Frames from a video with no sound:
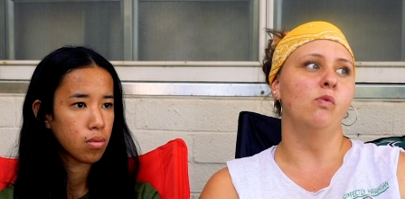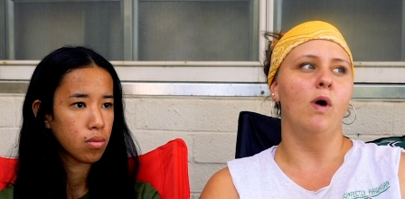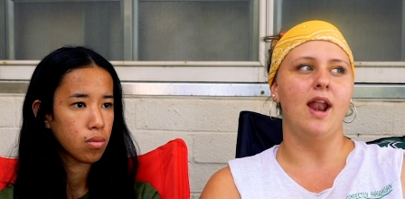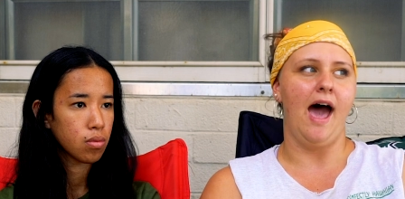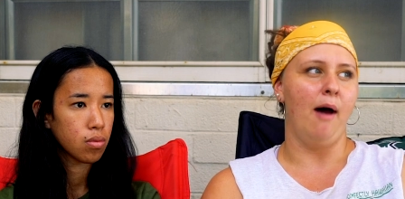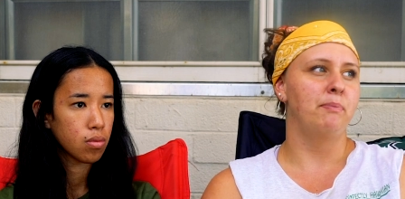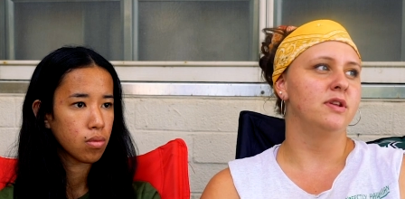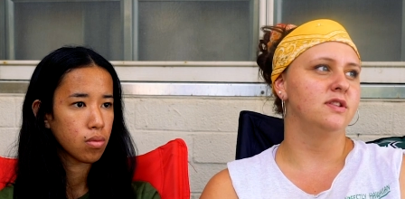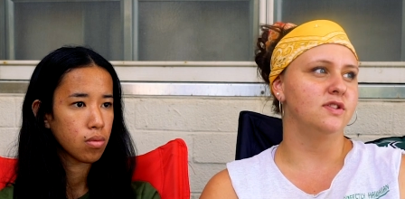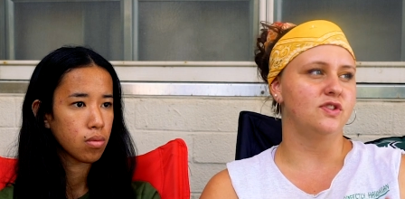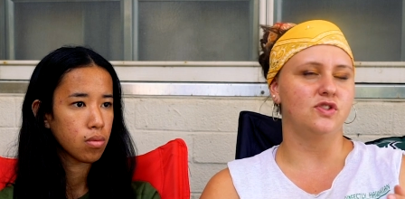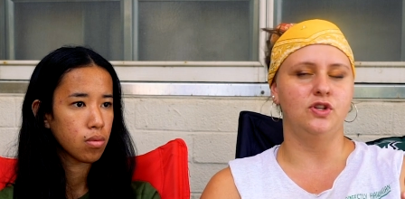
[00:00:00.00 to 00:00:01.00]
Speaker 1: what
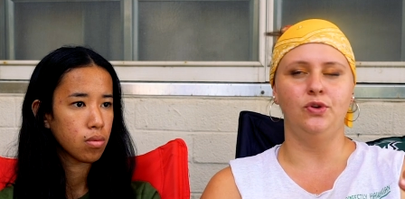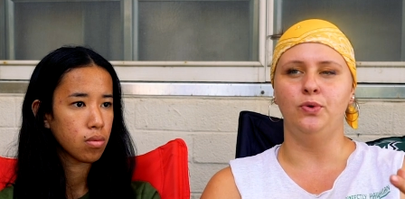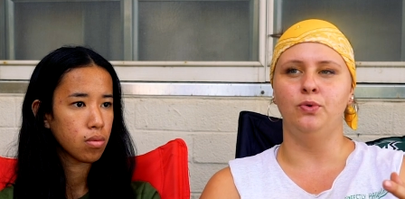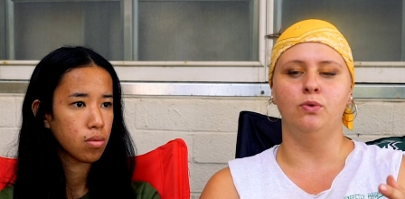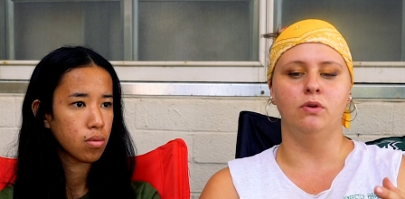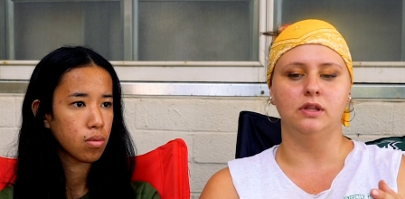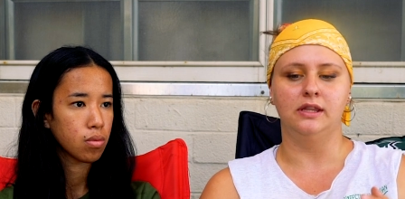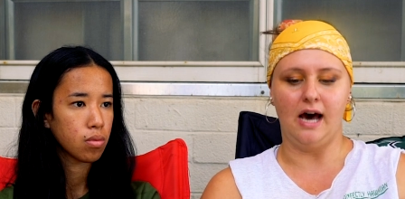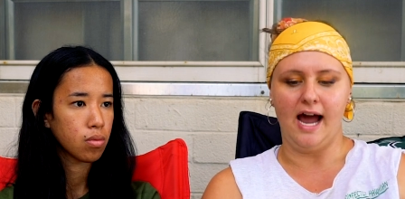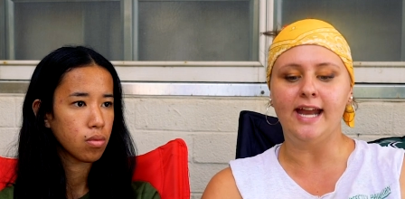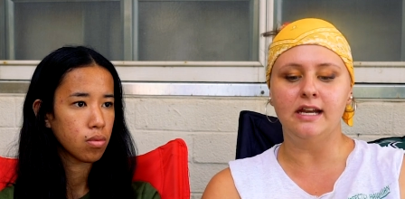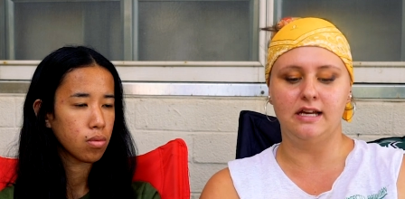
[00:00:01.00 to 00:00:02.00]
happens to
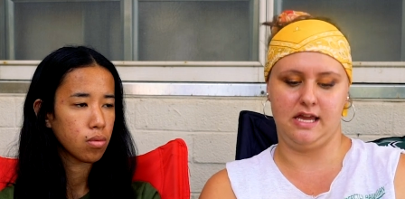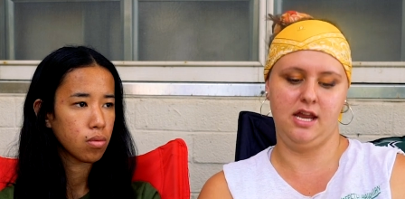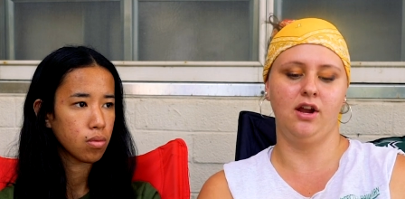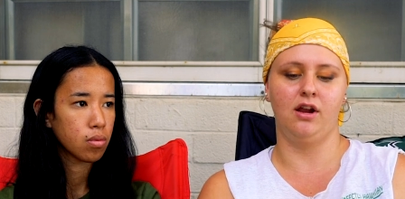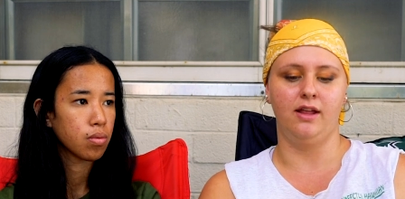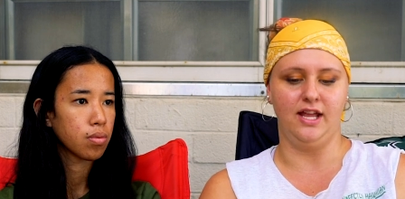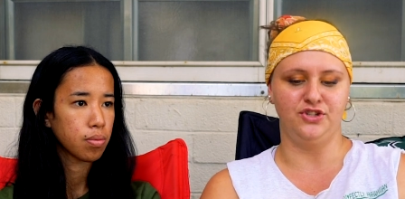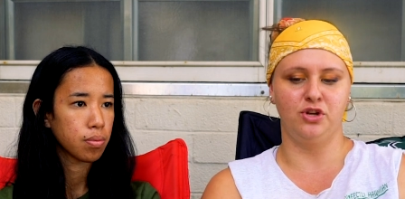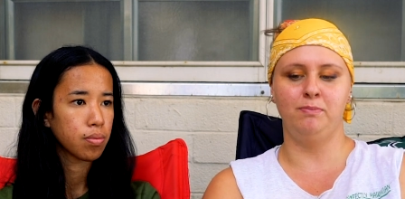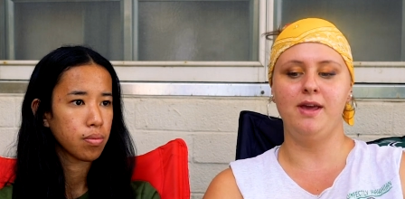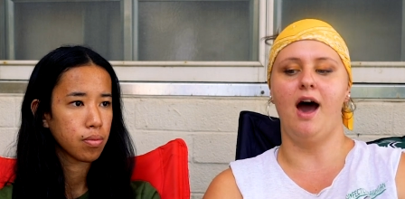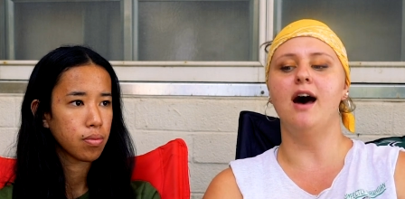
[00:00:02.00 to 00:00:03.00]
the Aina here. It
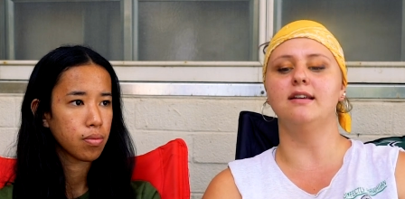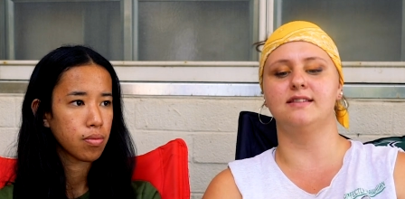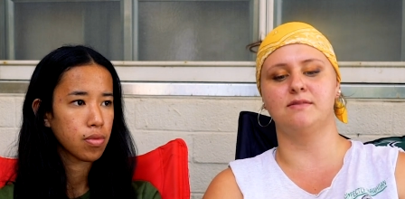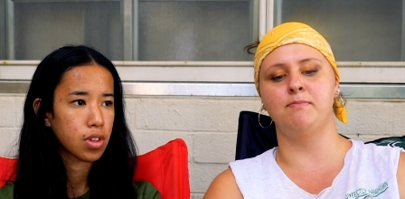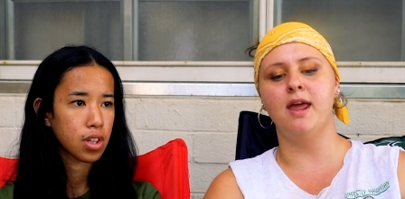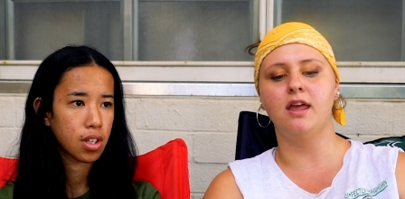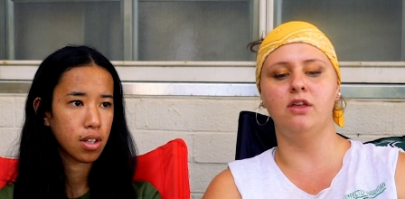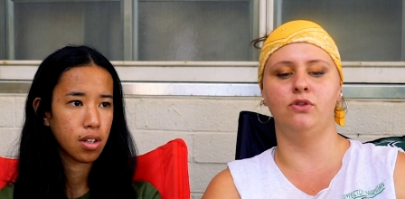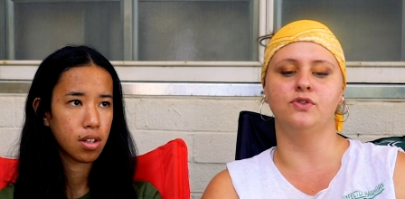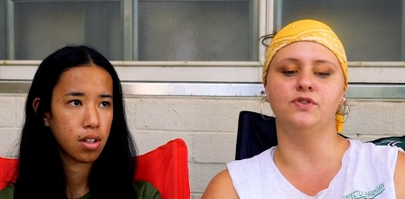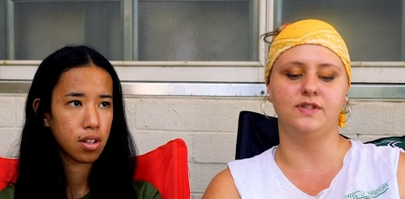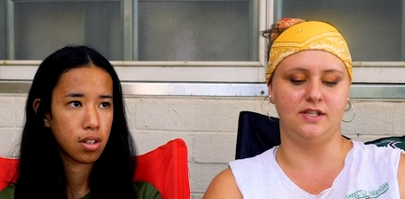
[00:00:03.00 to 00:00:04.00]
should be us making
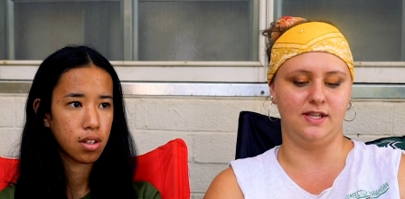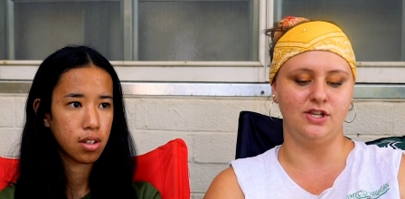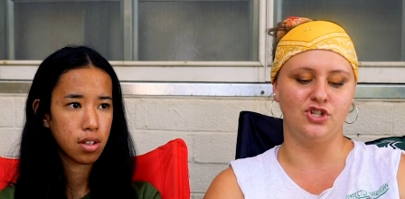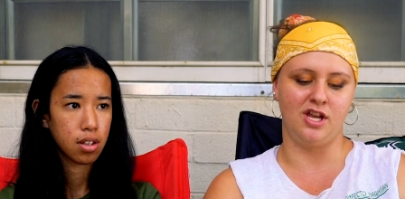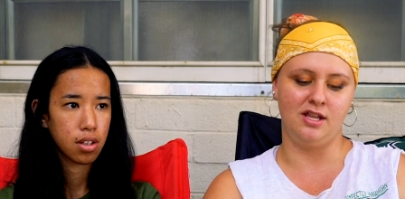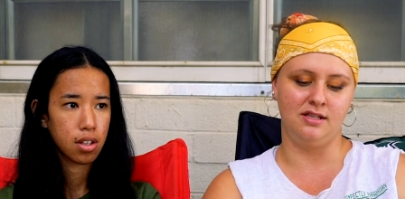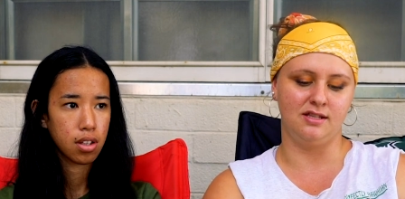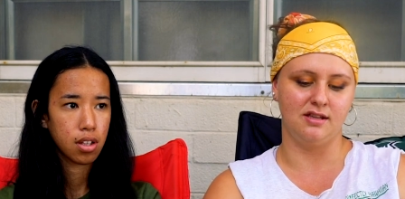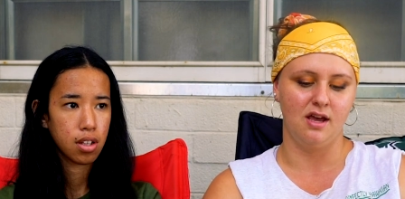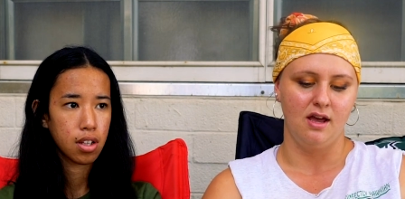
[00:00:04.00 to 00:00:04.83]
those decisions.